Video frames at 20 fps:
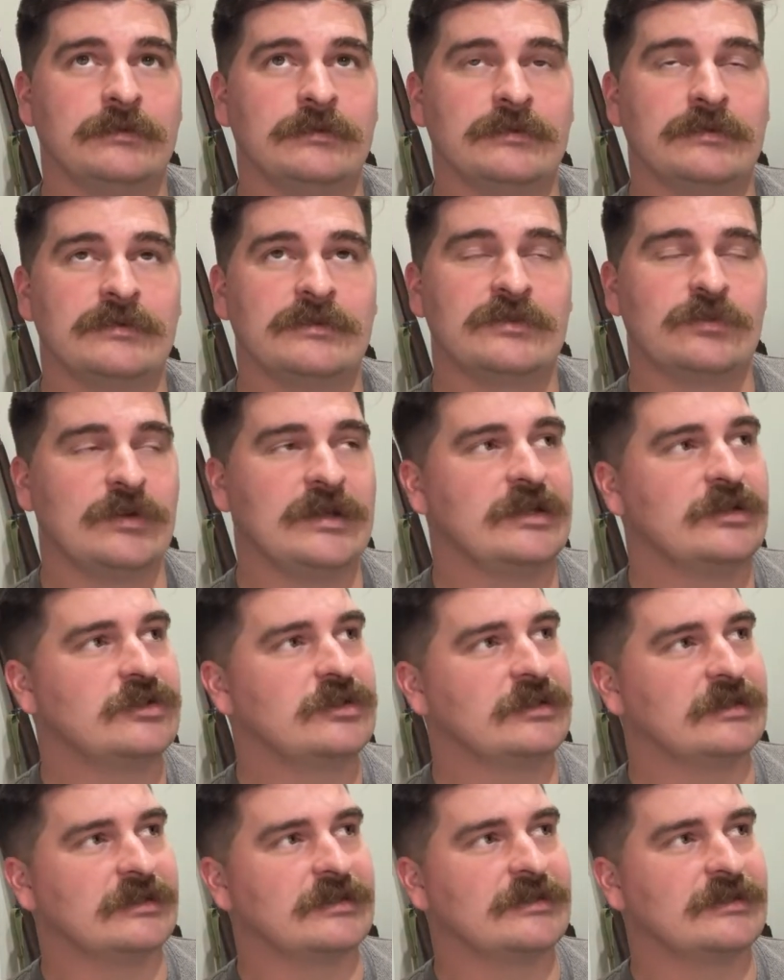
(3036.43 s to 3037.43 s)
Swedish
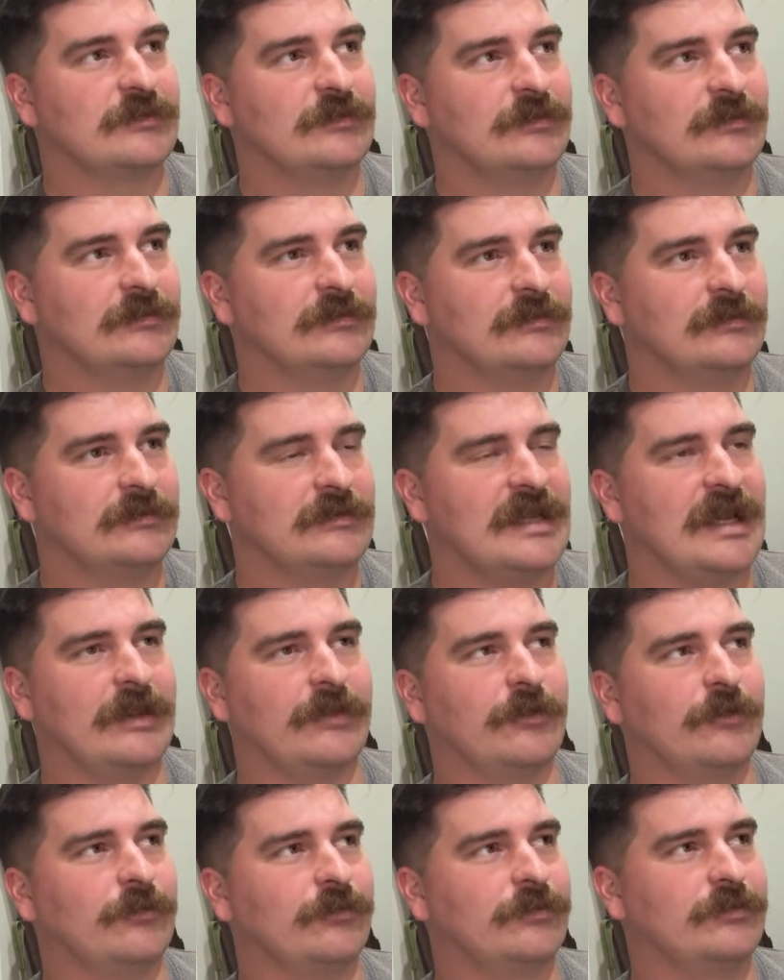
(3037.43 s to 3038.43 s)
and yeah,
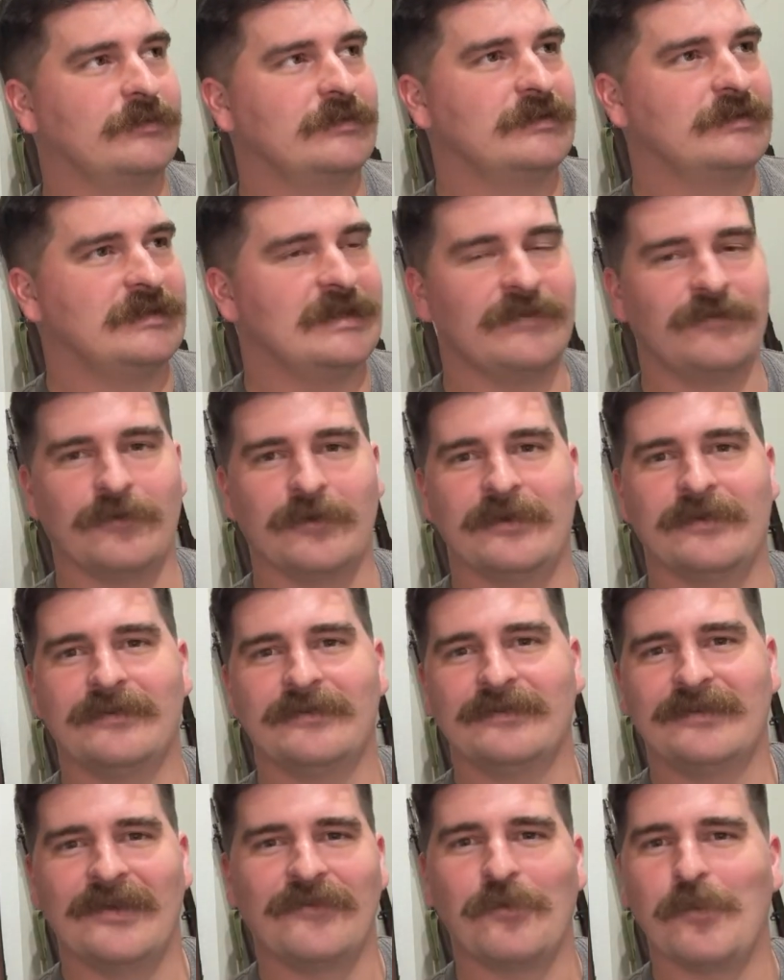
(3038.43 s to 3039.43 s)
they're different.
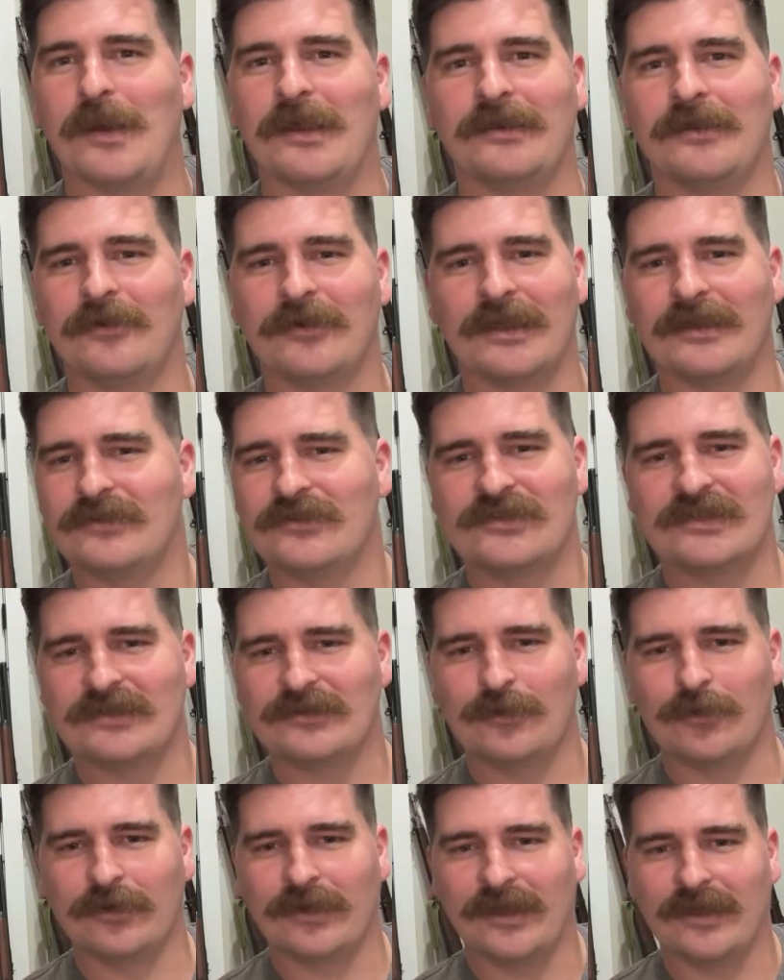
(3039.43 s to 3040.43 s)
Never mind. Okay, just
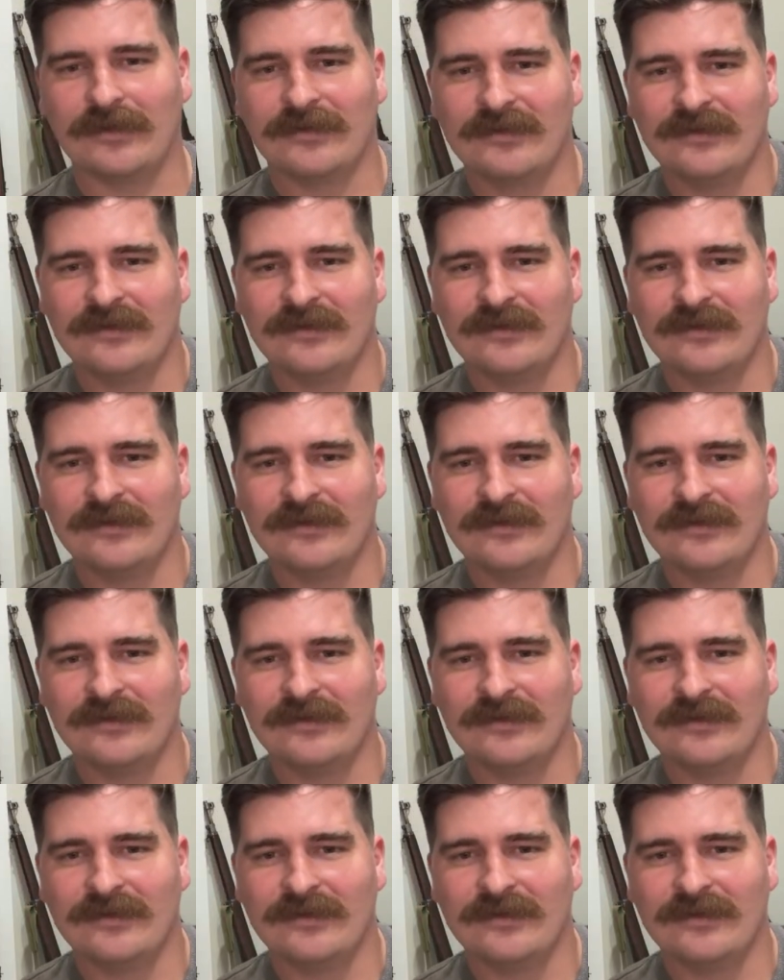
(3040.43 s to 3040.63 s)
ignore that.